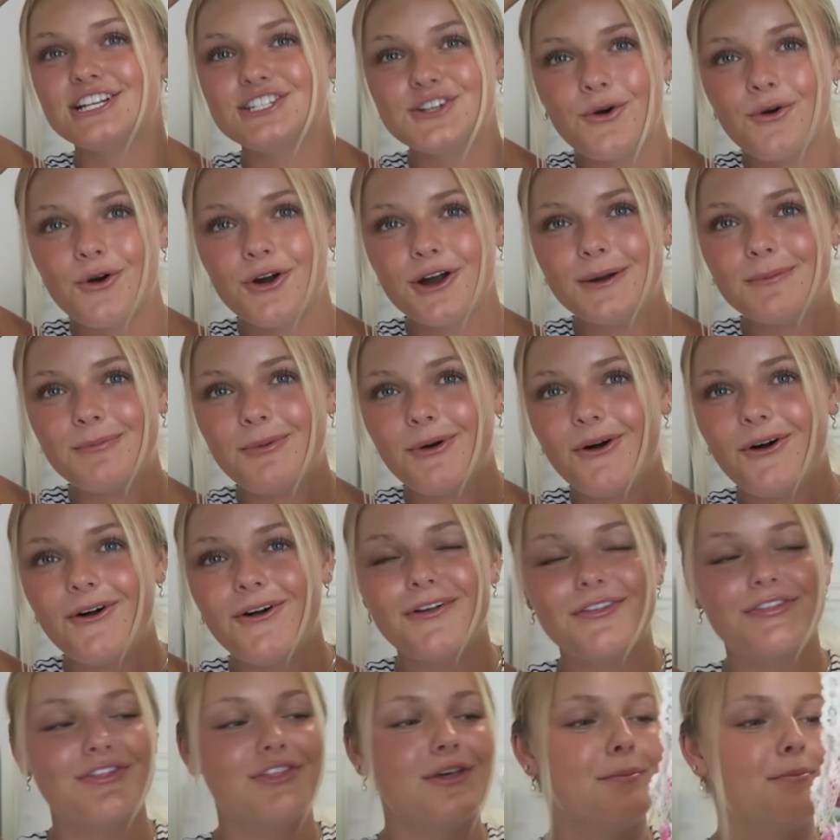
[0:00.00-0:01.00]

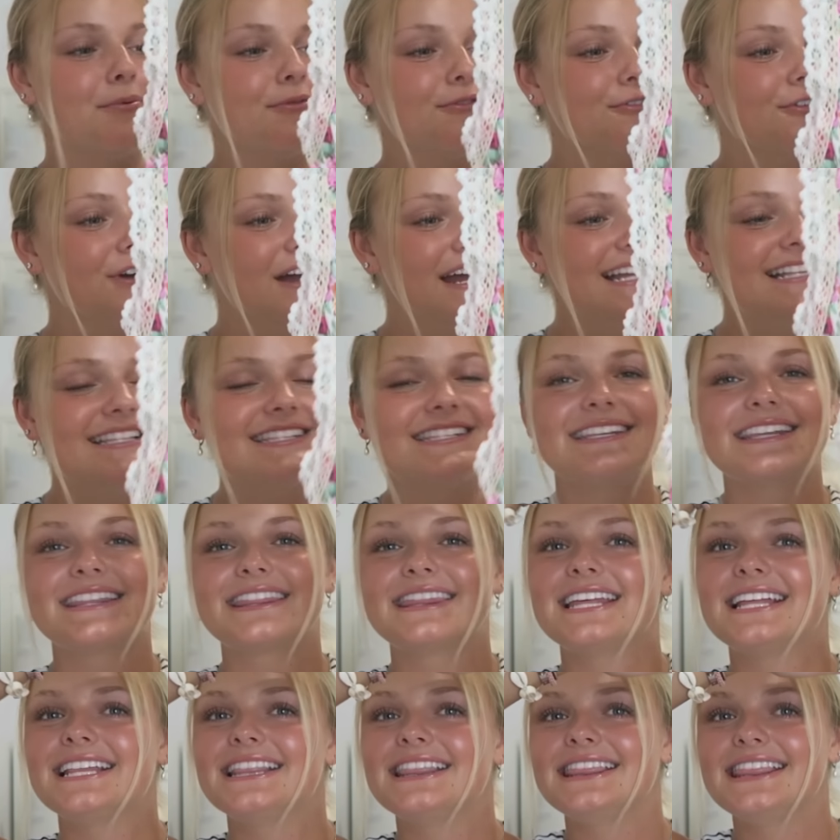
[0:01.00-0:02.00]
Adorable. The
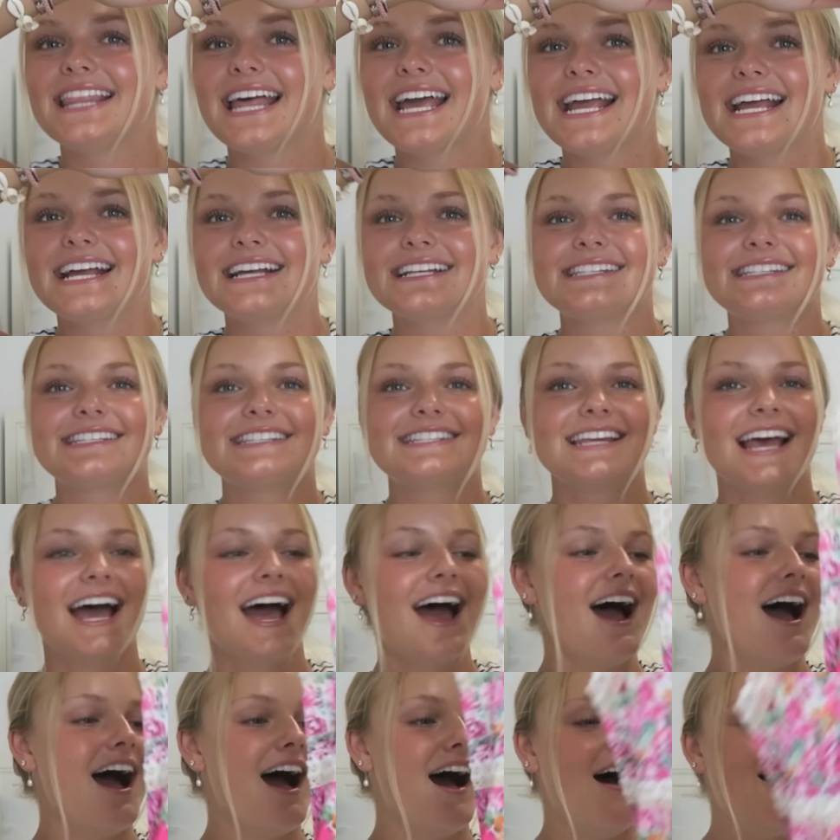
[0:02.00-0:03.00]
print, the lace.
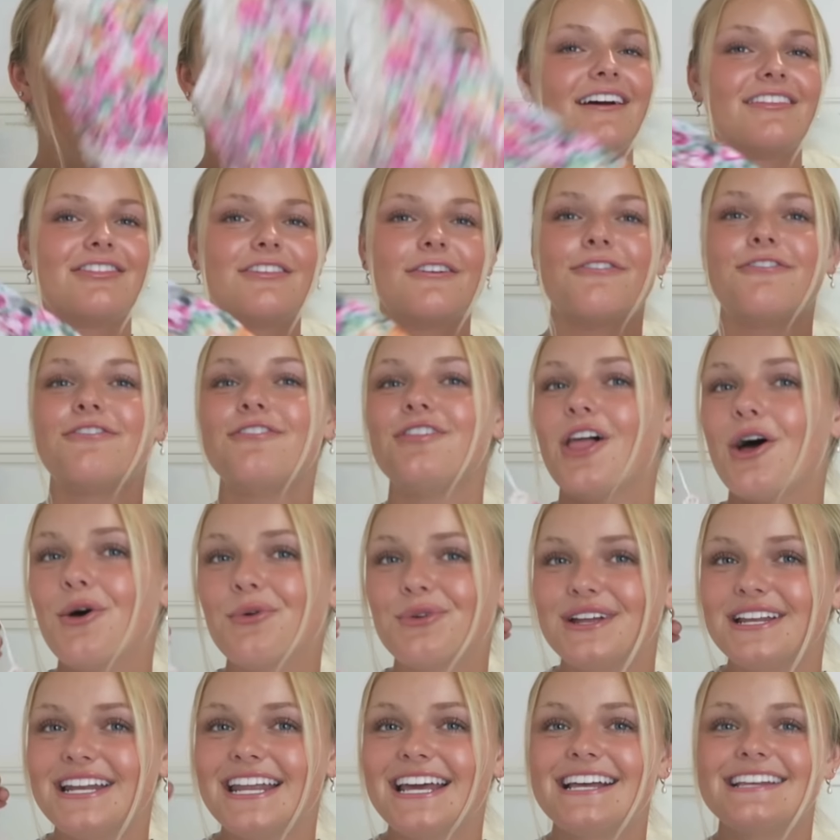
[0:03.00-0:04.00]
Oh, the
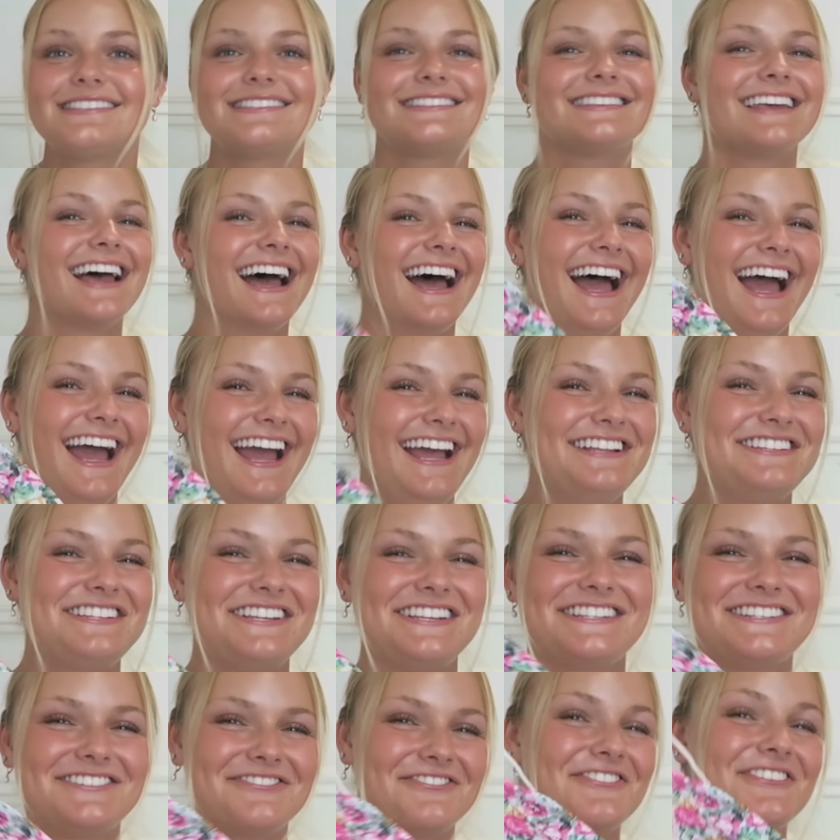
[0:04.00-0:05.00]
flowiness. I
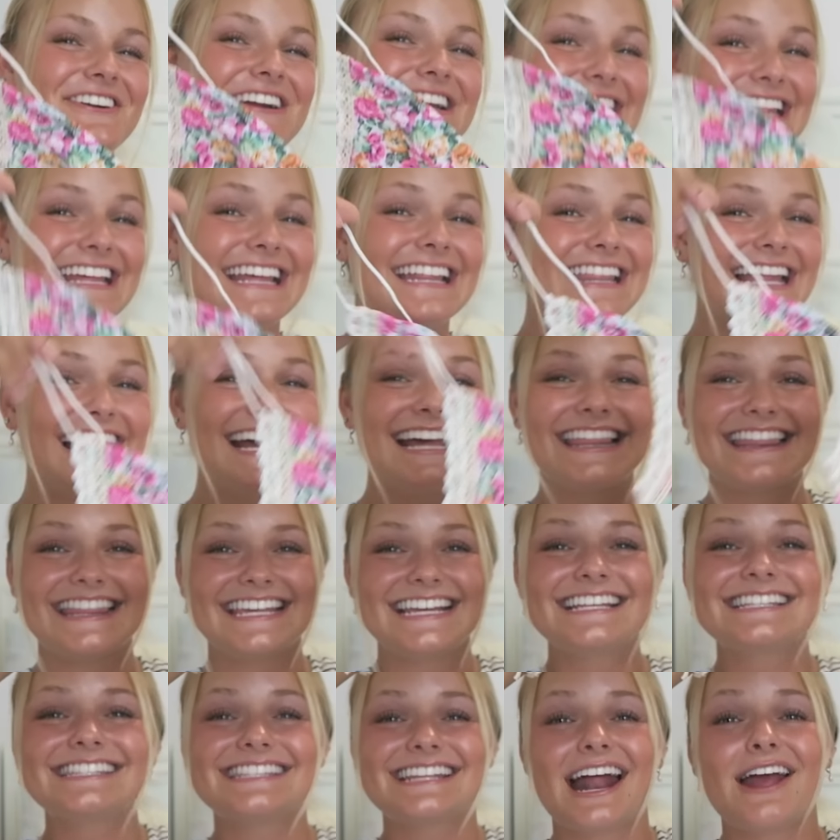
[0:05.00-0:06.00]
just really like
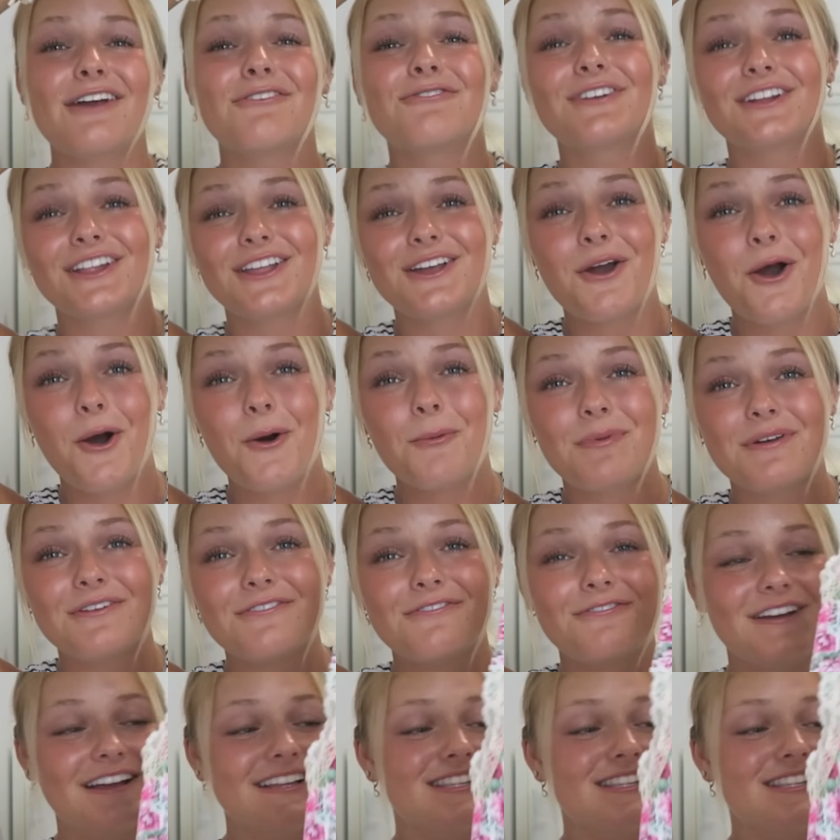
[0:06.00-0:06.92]
this and I really hope it